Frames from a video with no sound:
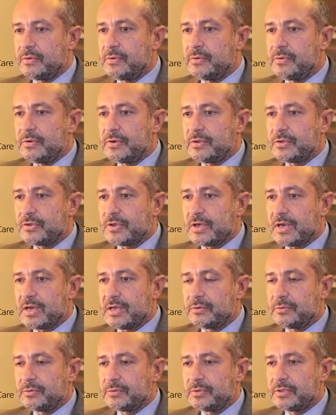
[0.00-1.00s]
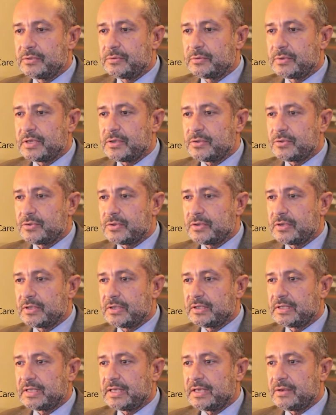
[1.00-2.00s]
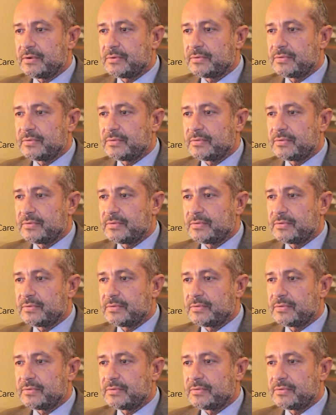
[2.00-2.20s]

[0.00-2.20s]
early childhood education and care